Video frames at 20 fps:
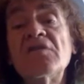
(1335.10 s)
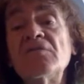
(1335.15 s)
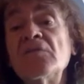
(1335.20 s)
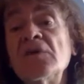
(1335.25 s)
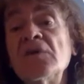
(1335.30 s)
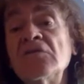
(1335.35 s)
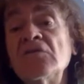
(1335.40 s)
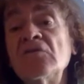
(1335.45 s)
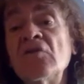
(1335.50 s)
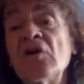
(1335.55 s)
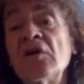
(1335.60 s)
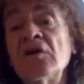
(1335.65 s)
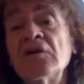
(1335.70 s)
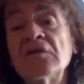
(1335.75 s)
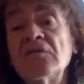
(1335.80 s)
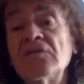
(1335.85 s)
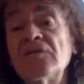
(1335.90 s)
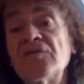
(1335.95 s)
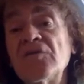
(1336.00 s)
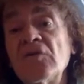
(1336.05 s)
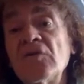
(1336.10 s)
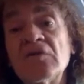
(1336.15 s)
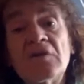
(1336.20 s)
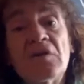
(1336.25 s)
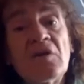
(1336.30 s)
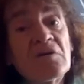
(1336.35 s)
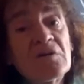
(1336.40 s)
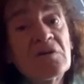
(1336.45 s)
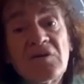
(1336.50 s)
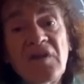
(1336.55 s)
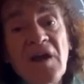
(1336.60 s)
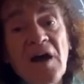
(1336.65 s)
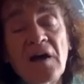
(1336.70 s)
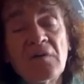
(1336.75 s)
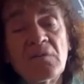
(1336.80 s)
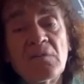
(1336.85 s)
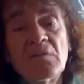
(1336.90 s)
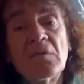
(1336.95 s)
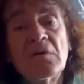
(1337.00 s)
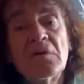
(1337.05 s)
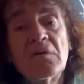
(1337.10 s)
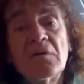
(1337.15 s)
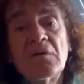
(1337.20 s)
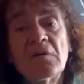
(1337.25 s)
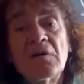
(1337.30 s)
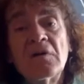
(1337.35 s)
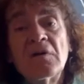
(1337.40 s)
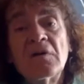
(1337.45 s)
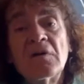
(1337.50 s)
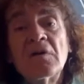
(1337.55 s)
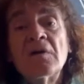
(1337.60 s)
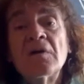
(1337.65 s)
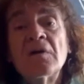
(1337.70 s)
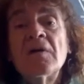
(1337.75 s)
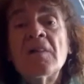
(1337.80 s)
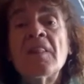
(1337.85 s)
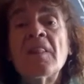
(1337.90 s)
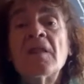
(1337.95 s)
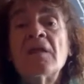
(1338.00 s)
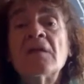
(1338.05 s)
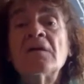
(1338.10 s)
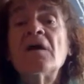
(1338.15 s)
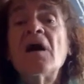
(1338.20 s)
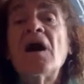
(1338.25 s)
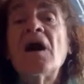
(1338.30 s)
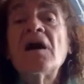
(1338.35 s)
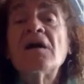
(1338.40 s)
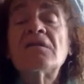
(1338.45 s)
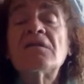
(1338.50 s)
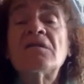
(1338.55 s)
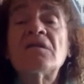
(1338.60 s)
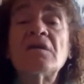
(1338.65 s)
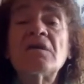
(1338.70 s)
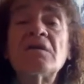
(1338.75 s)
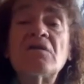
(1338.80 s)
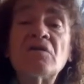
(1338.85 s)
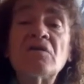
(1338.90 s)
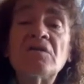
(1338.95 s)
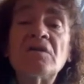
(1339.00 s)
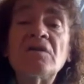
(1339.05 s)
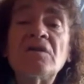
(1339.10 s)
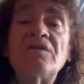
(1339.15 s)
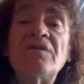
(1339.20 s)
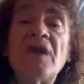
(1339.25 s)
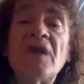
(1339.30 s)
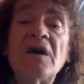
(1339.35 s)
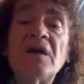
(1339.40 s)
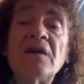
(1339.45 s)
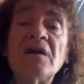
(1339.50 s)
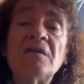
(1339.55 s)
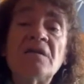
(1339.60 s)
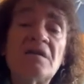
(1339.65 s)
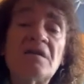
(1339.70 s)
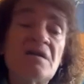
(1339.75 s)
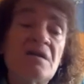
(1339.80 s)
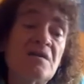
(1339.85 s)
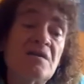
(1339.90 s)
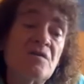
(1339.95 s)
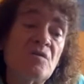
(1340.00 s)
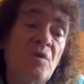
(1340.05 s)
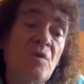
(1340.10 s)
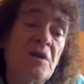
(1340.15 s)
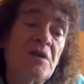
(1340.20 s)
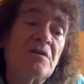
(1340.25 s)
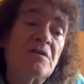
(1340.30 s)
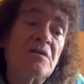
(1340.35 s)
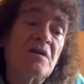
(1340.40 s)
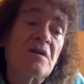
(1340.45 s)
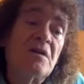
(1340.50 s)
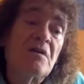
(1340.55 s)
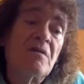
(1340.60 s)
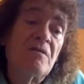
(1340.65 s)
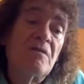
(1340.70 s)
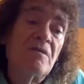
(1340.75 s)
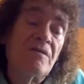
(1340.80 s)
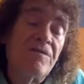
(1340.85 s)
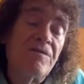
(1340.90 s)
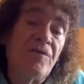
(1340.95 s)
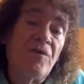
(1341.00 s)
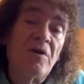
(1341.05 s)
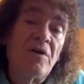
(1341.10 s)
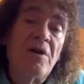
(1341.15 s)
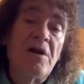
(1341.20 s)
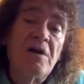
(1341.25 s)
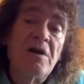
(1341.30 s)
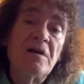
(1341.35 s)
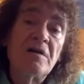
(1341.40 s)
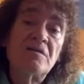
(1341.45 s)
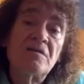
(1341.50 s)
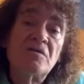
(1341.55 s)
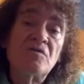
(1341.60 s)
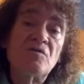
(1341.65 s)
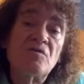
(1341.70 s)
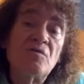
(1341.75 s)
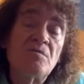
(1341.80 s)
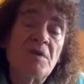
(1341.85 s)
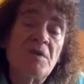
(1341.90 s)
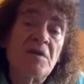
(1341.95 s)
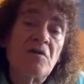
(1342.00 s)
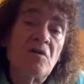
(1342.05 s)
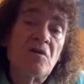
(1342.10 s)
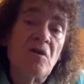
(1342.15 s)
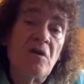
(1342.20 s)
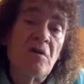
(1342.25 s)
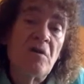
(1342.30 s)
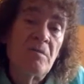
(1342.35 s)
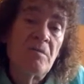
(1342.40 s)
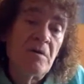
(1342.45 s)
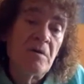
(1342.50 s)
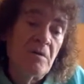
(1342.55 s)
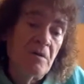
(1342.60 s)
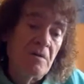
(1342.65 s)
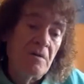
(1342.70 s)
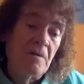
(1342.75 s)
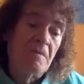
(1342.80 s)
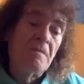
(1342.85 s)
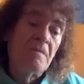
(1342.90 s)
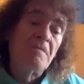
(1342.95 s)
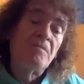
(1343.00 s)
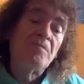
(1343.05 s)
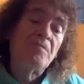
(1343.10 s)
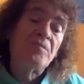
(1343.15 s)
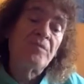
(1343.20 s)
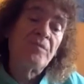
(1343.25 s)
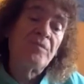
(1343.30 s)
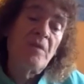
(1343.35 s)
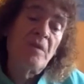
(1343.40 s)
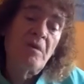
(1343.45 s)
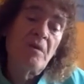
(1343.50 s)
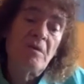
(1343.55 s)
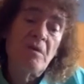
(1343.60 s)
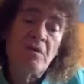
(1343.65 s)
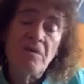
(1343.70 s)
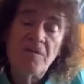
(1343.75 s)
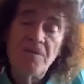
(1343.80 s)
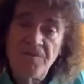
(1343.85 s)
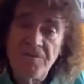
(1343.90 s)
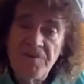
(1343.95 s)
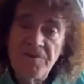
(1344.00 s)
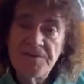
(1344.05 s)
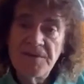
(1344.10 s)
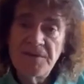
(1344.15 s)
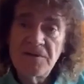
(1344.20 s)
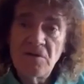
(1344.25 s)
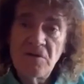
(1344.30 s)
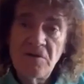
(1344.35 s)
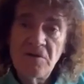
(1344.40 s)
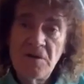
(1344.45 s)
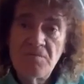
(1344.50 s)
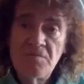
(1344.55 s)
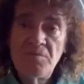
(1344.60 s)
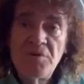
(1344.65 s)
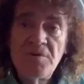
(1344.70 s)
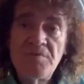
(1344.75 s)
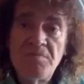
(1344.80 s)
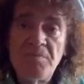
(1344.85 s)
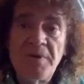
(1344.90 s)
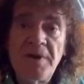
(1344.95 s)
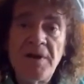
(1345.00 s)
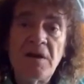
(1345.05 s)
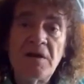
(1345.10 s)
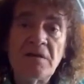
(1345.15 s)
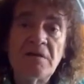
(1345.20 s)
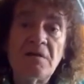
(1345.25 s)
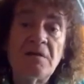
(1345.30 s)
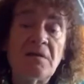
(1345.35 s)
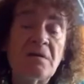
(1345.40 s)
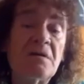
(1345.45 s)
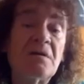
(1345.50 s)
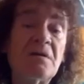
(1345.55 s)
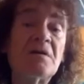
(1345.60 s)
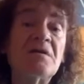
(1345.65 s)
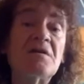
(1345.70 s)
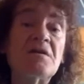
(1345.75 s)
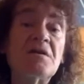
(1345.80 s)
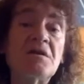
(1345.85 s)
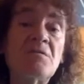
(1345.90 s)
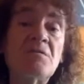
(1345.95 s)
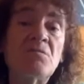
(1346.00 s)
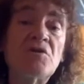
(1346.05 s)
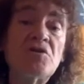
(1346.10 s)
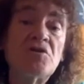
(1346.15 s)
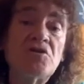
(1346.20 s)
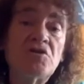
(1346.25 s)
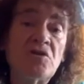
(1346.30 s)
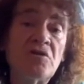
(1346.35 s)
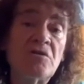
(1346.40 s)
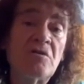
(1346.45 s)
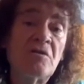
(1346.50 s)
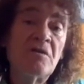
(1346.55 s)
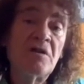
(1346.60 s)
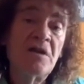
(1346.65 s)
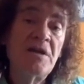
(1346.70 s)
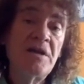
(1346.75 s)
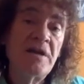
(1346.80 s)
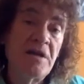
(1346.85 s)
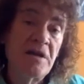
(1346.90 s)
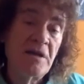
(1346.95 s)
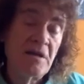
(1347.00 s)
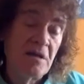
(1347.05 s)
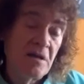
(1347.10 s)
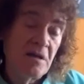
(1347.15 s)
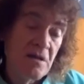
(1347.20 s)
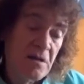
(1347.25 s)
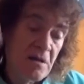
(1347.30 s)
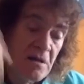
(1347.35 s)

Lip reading: been done for a long time. I think the divine is waiting for us to become physically prepared, emotionally